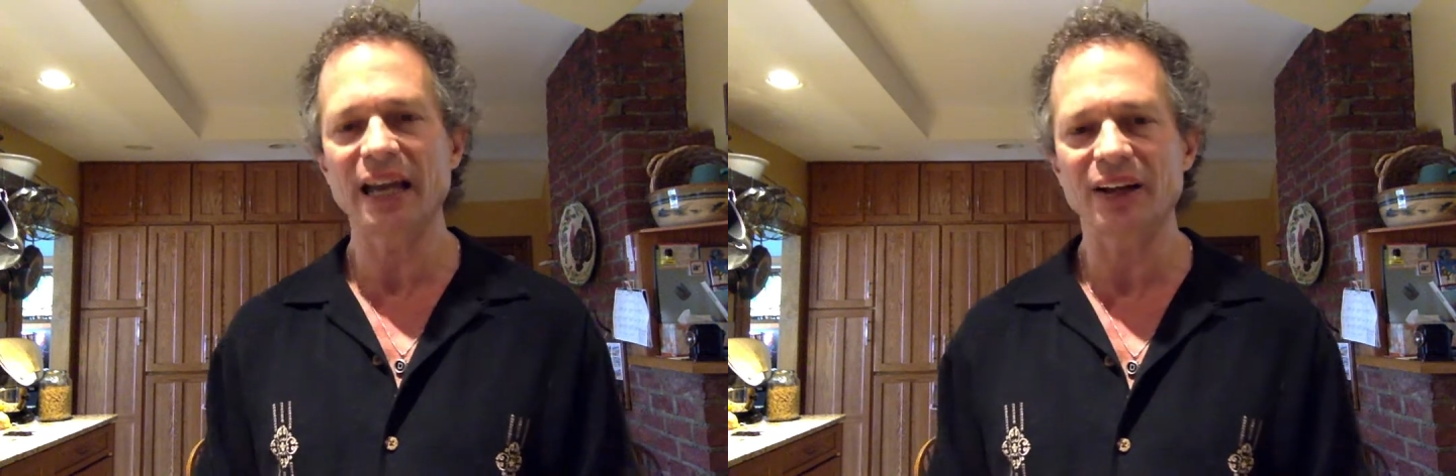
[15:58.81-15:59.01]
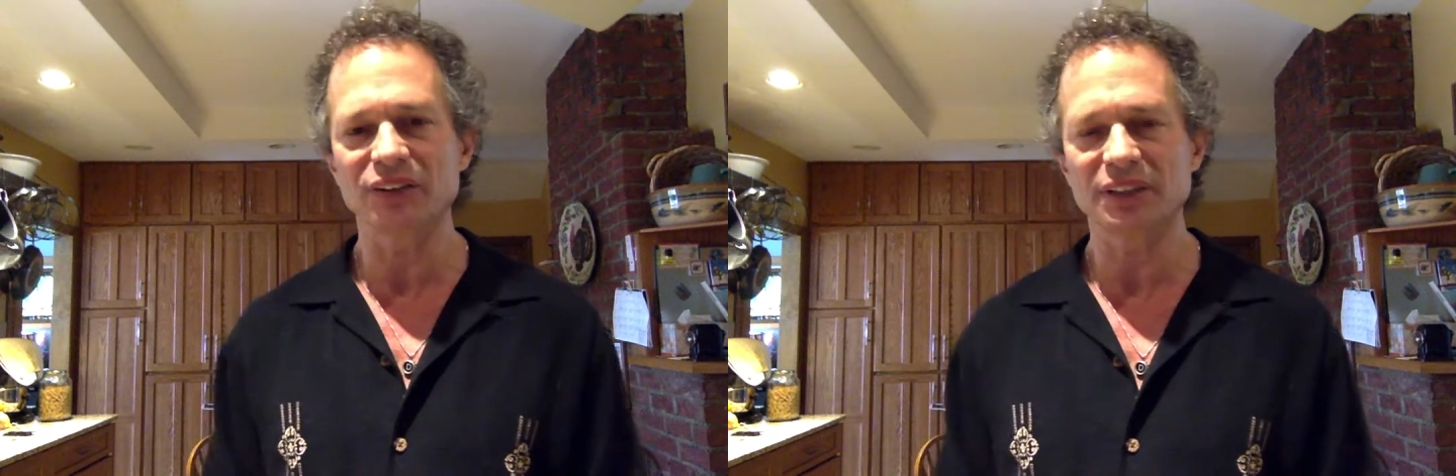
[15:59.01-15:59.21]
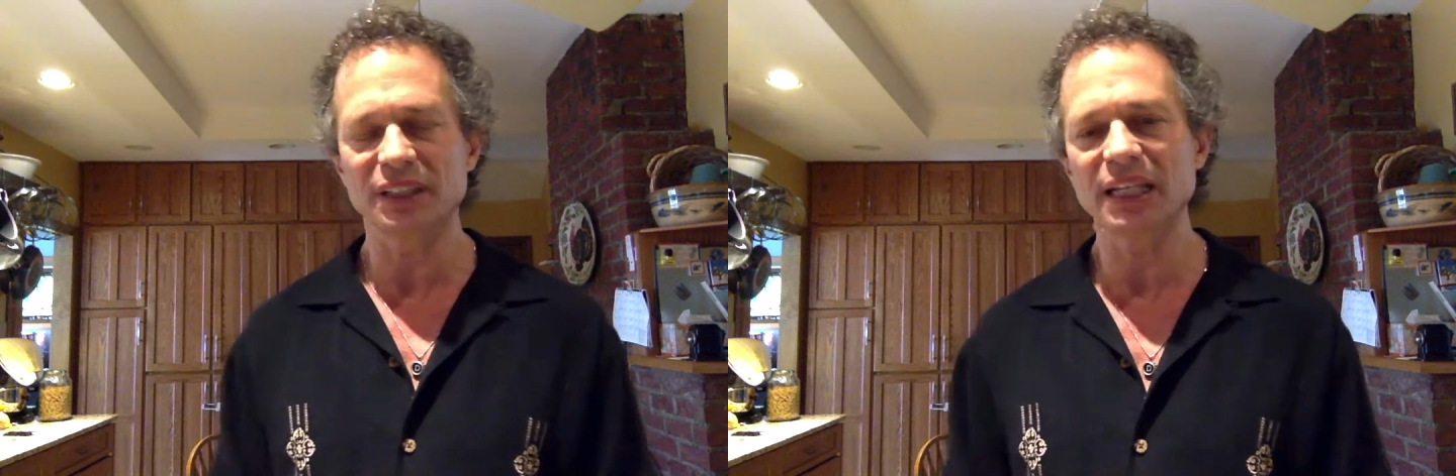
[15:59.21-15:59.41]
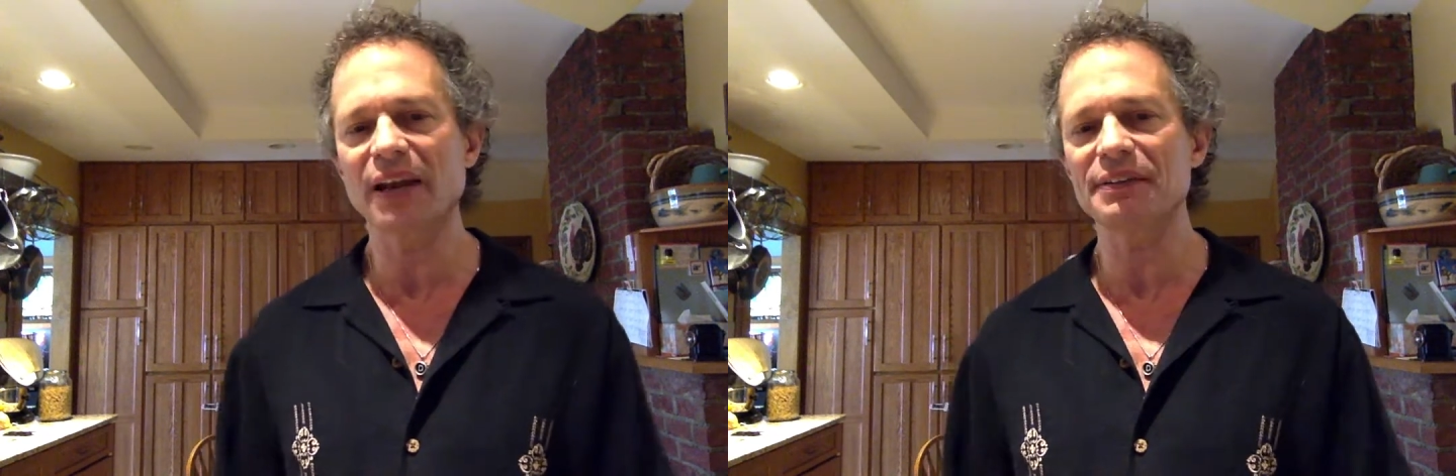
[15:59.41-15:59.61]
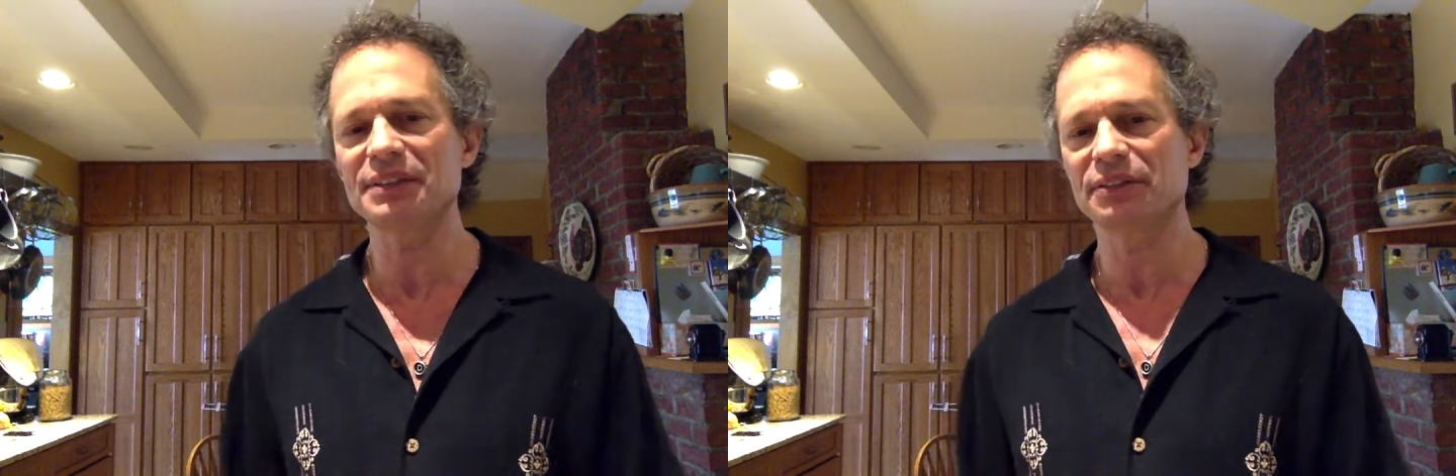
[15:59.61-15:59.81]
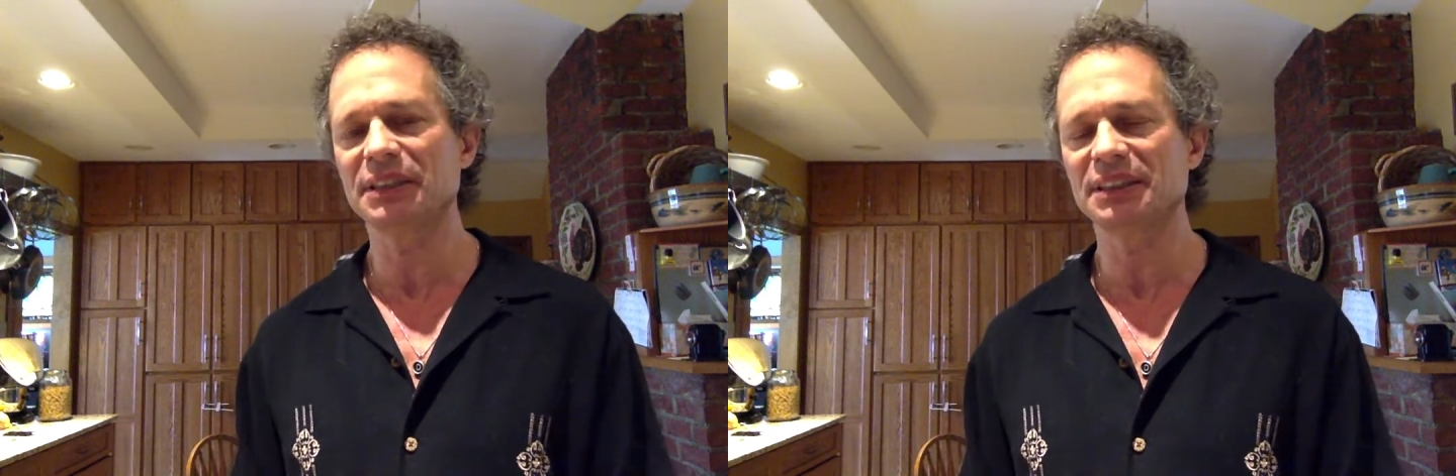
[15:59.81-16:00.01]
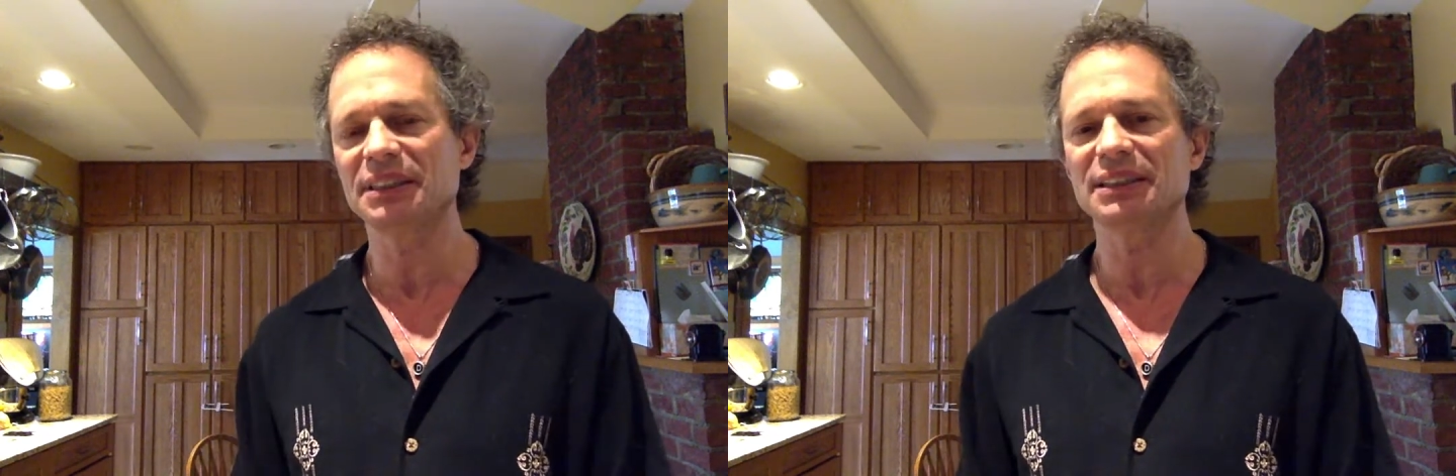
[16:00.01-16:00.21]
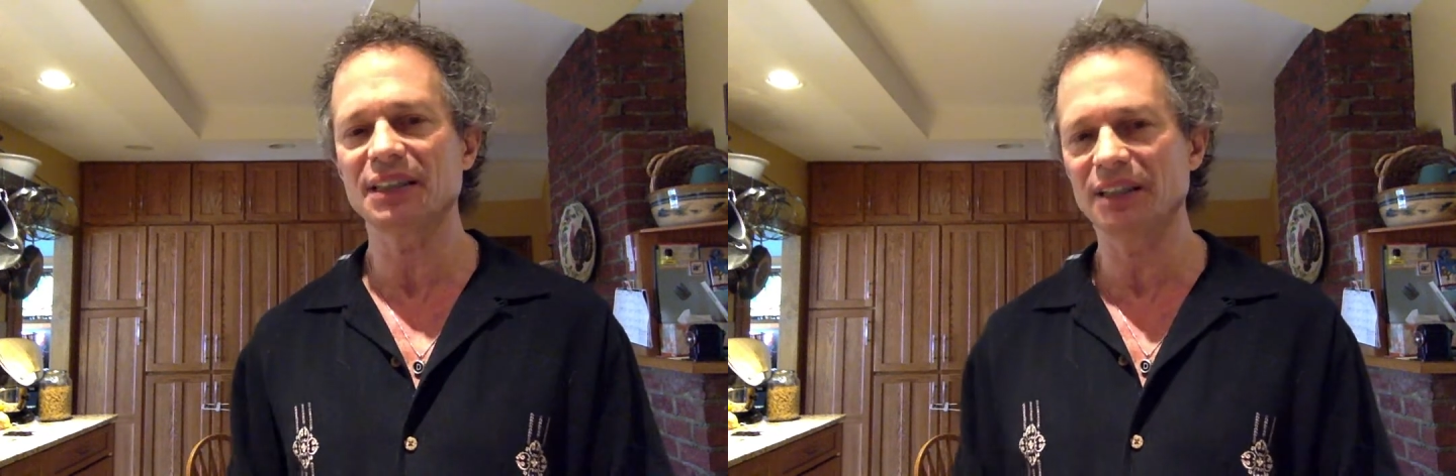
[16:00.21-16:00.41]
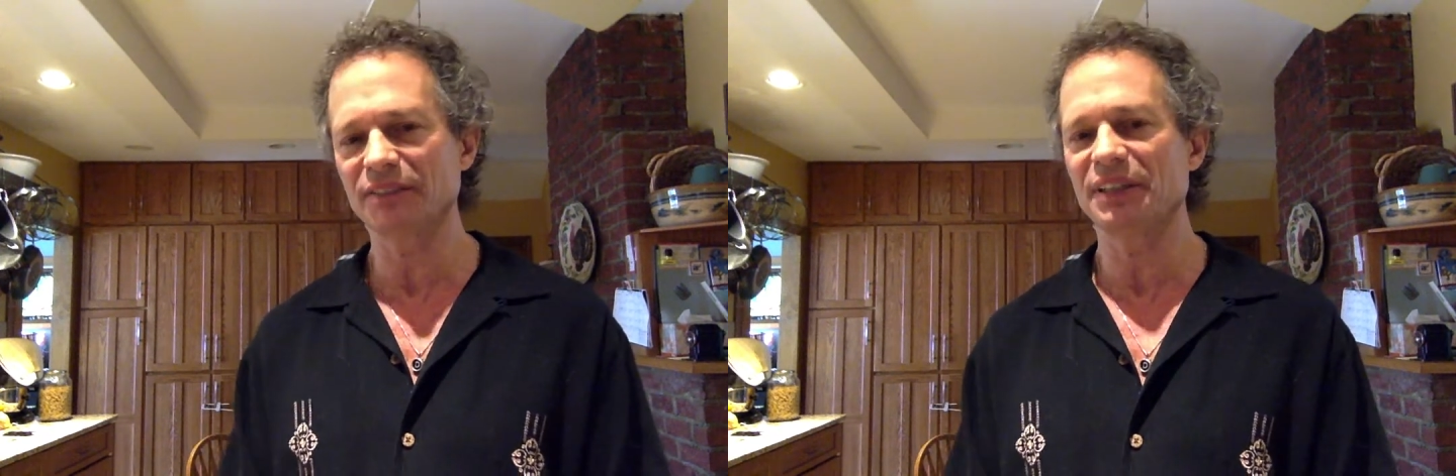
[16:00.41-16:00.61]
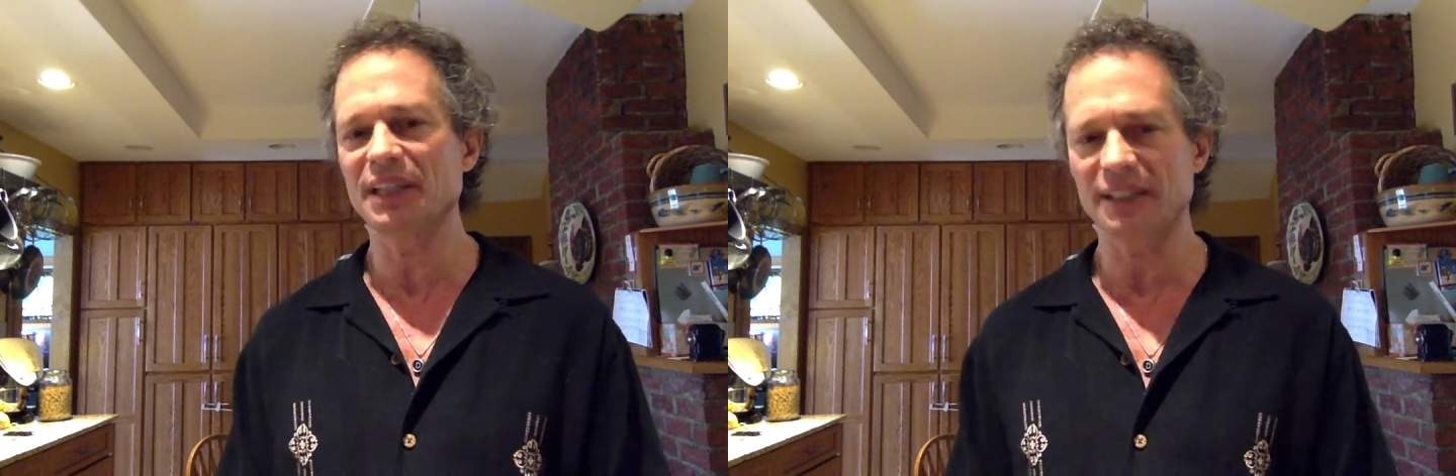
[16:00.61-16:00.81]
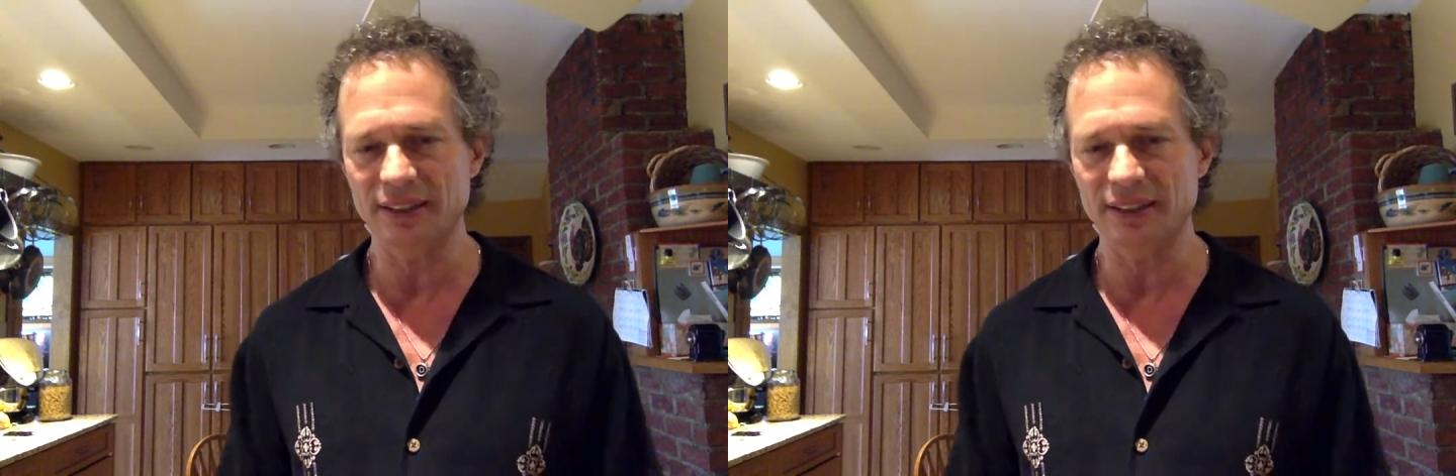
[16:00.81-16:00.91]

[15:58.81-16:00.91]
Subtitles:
out the characteristics of that